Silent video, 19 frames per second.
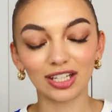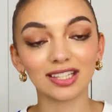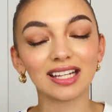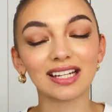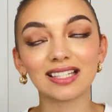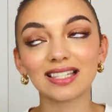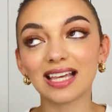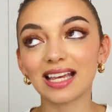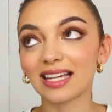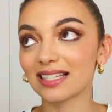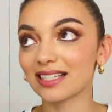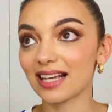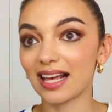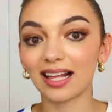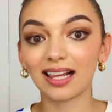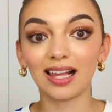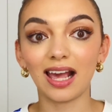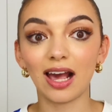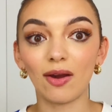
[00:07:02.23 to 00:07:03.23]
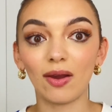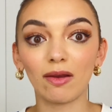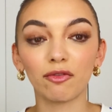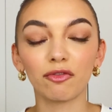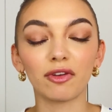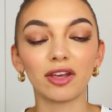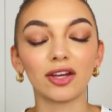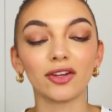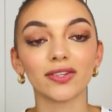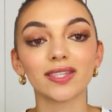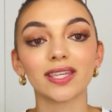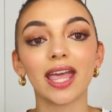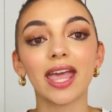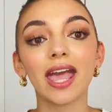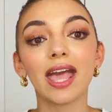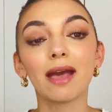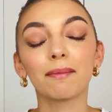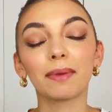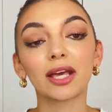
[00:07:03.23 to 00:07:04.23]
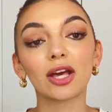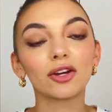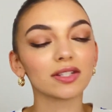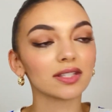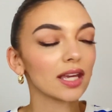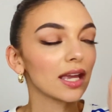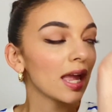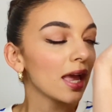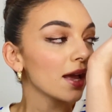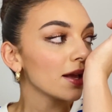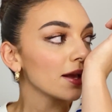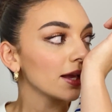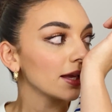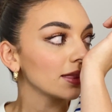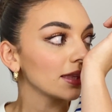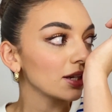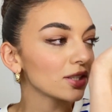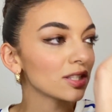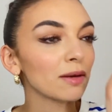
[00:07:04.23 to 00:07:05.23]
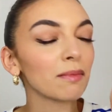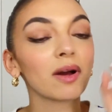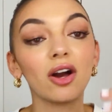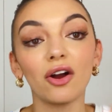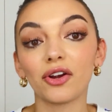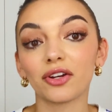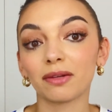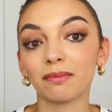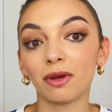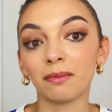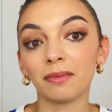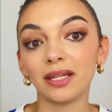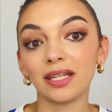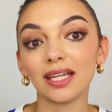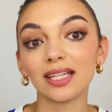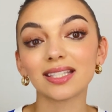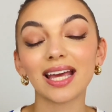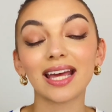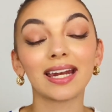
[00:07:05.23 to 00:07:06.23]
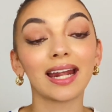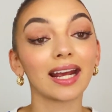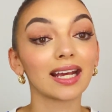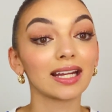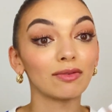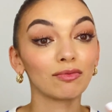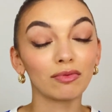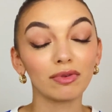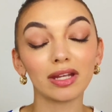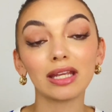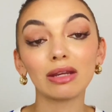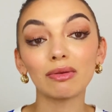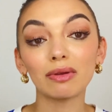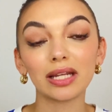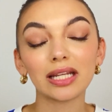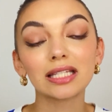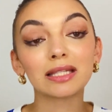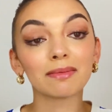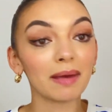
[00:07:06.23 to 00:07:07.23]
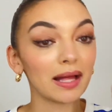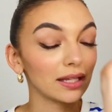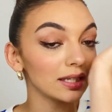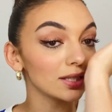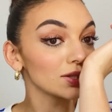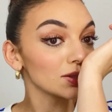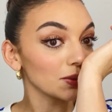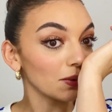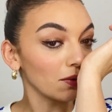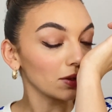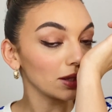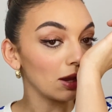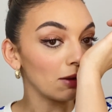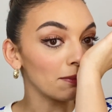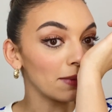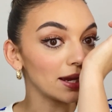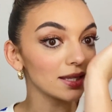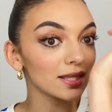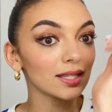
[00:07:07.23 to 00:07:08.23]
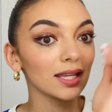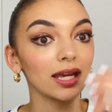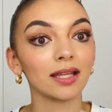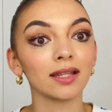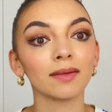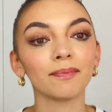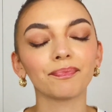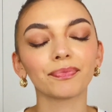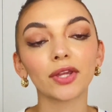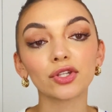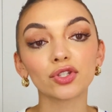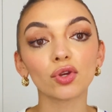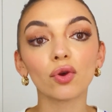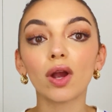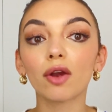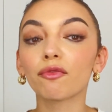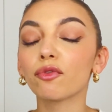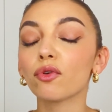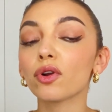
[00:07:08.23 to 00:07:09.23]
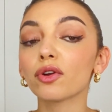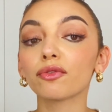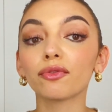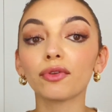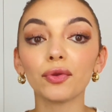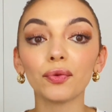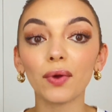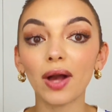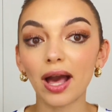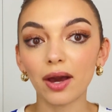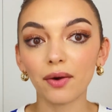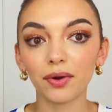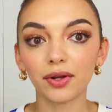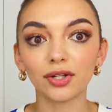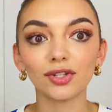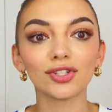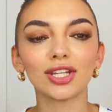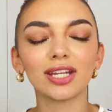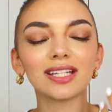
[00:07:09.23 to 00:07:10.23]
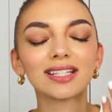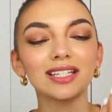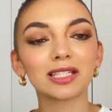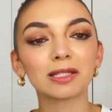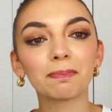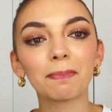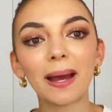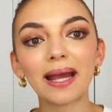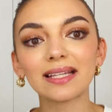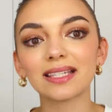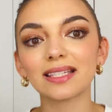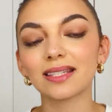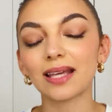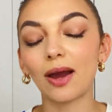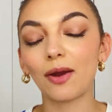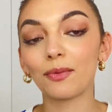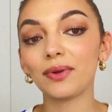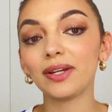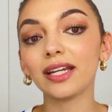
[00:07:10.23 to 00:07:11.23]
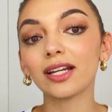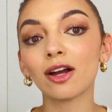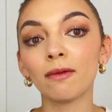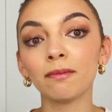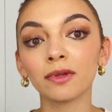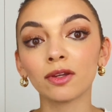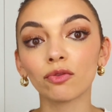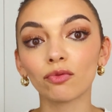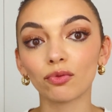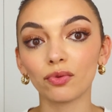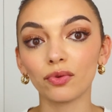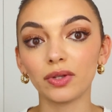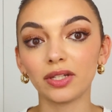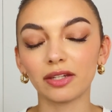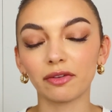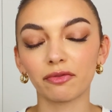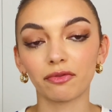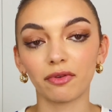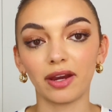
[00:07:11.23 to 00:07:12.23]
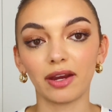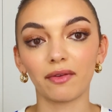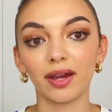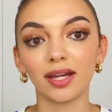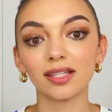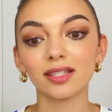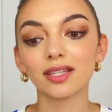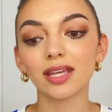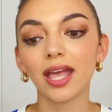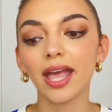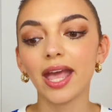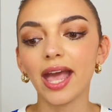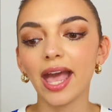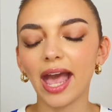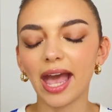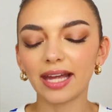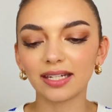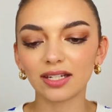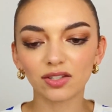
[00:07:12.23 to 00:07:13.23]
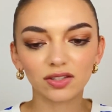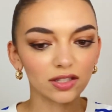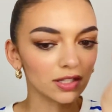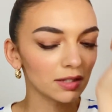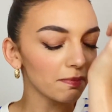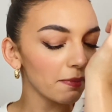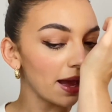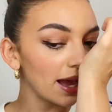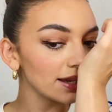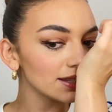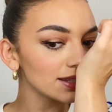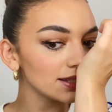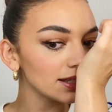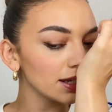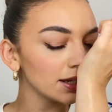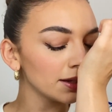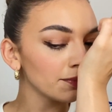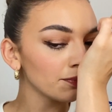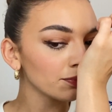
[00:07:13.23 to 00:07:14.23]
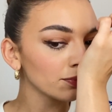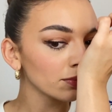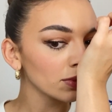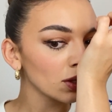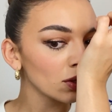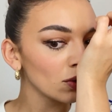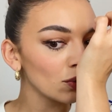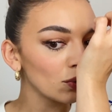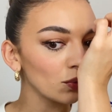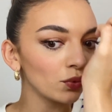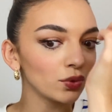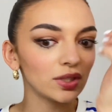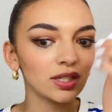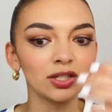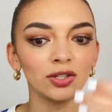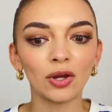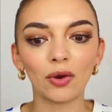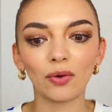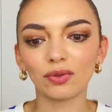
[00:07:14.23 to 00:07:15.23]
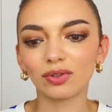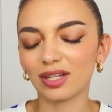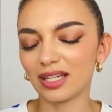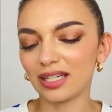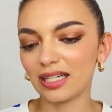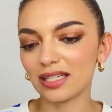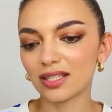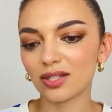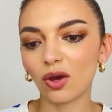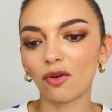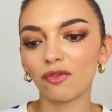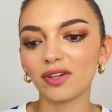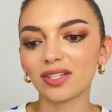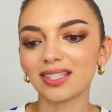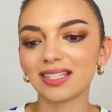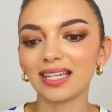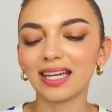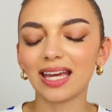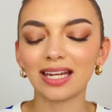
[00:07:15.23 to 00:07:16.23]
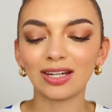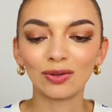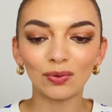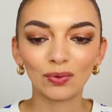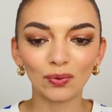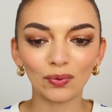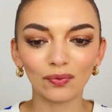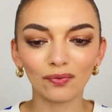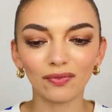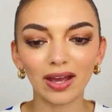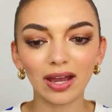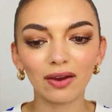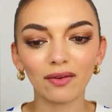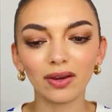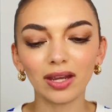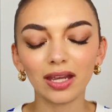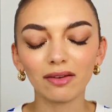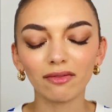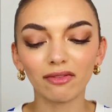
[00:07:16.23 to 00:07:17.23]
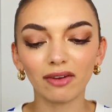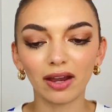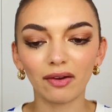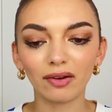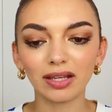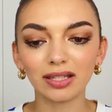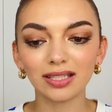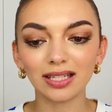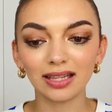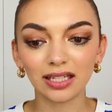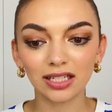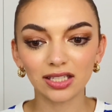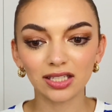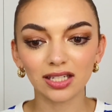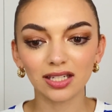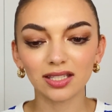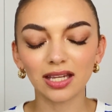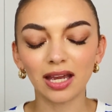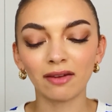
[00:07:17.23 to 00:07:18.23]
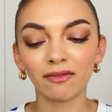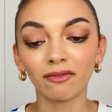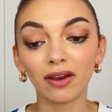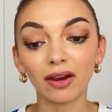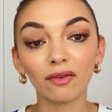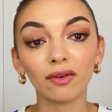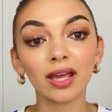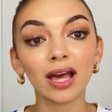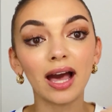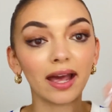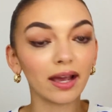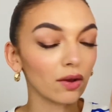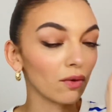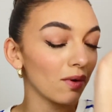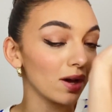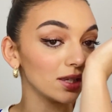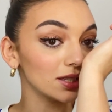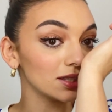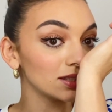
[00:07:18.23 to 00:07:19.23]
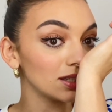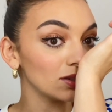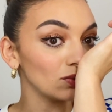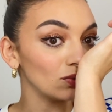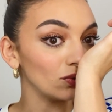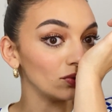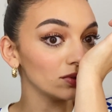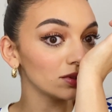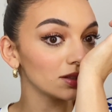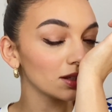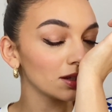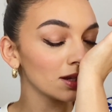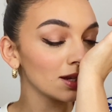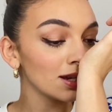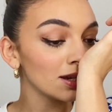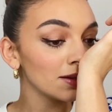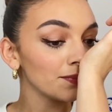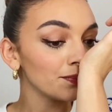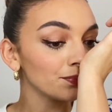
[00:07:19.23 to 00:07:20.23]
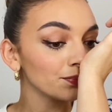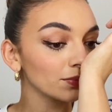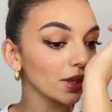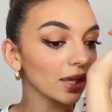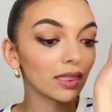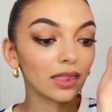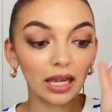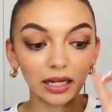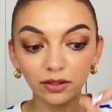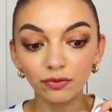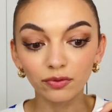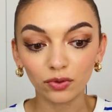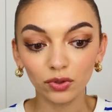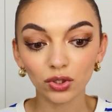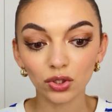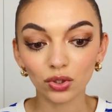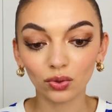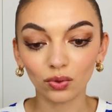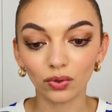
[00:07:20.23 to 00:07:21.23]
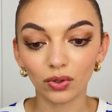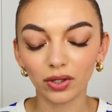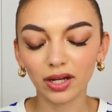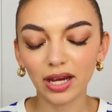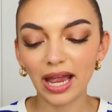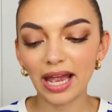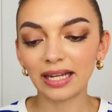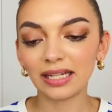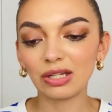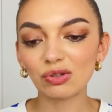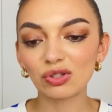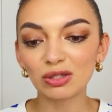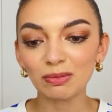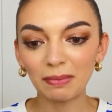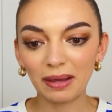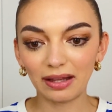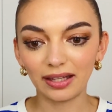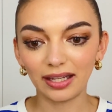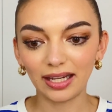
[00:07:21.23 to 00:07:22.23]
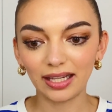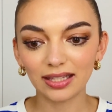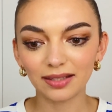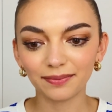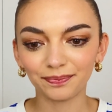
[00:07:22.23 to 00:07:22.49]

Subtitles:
That's exactly how it feels because there's some cardamom in it and I can really, really smell it strongly on my skin. So for a few hours, the spices are really coming through in the fragrance and there's a spicy oud note and it's obviously a very, very delicious and very high quality oud, that for sure, and you smell it.